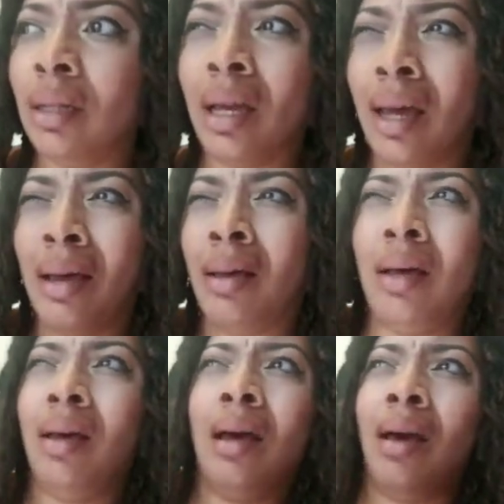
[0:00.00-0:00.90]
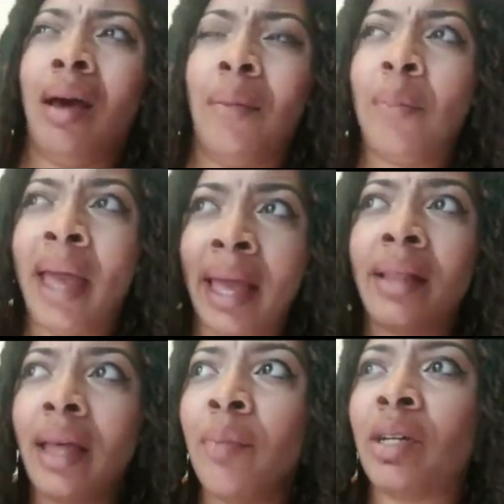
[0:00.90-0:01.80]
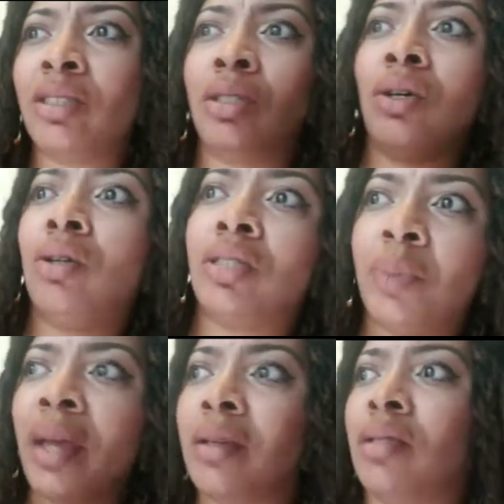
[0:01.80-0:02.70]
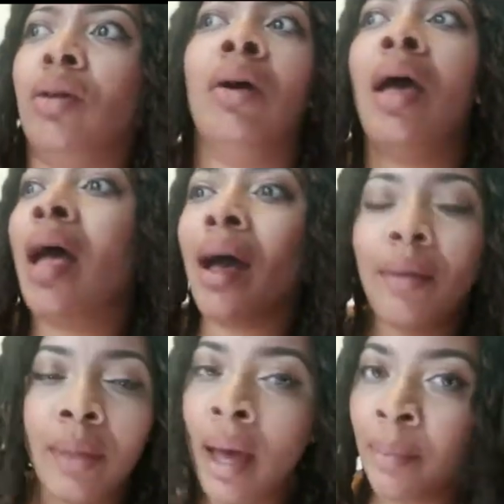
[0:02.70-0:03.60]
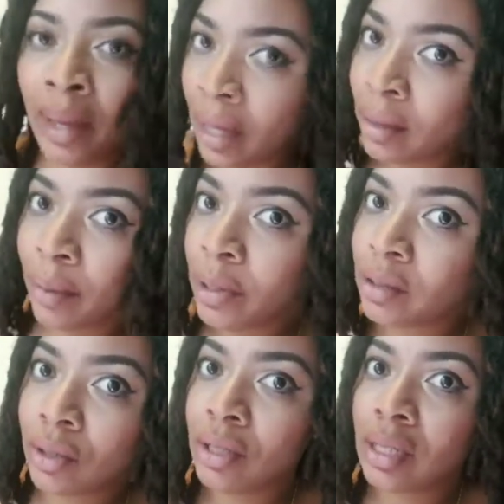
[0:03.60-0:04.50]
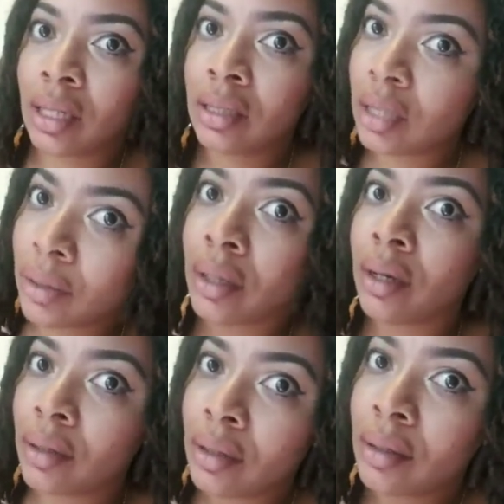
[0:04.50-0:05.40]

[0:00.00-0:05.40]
Like I, I, I paid that much to go to Jamaica, so I'm not paying that much to go to San Antonio.